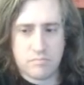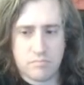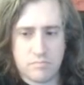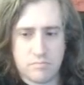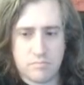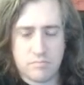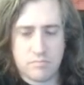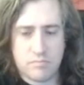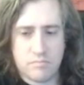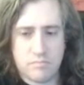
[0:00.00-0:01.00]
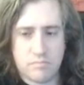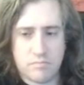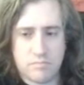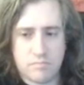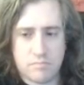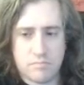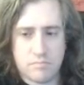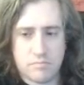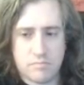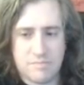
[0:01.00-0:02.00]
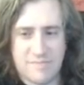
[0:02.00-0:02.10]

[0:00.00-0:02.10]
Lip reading: (not speaking)